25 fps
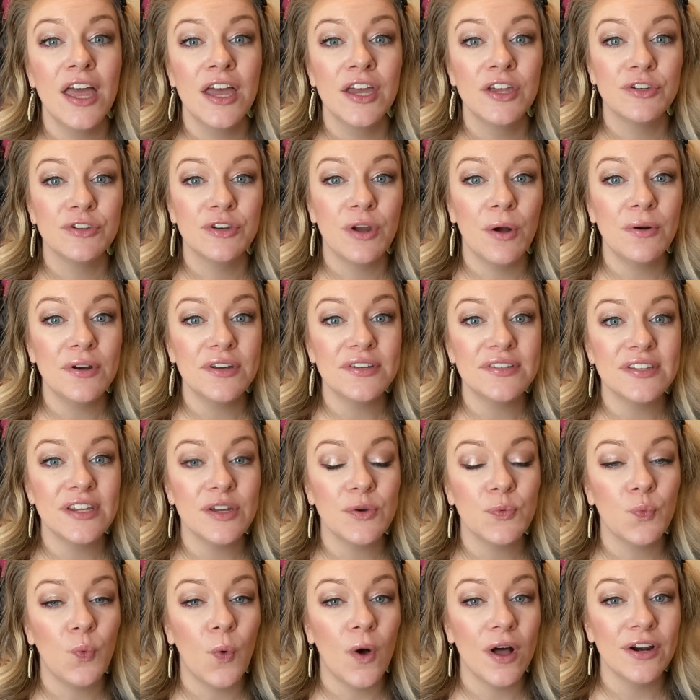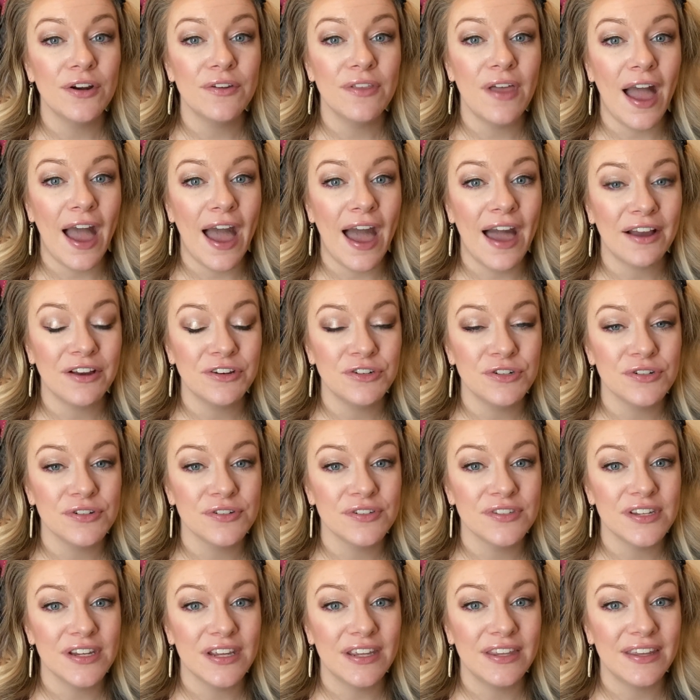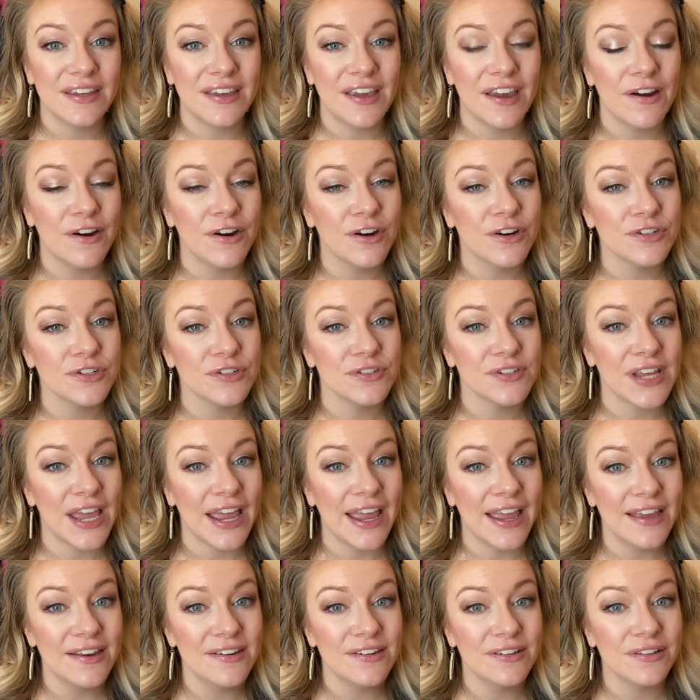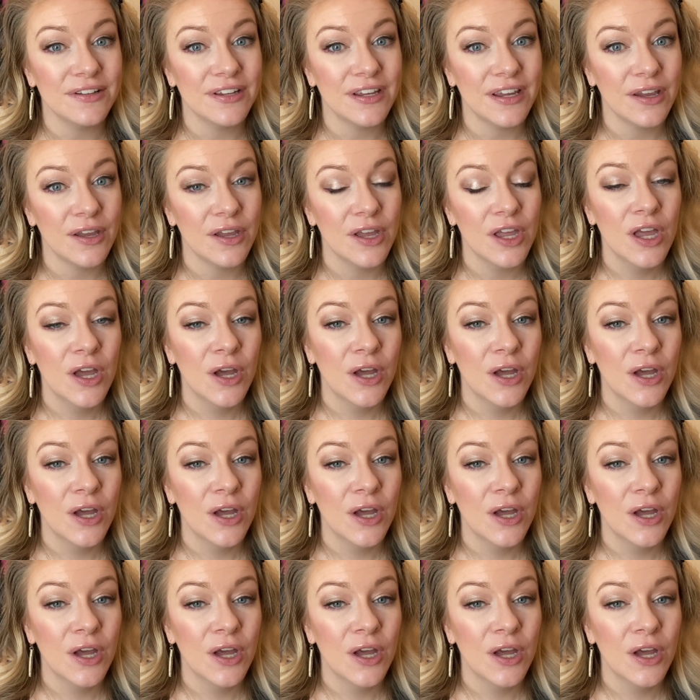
Noticing what are the actors and the characters handling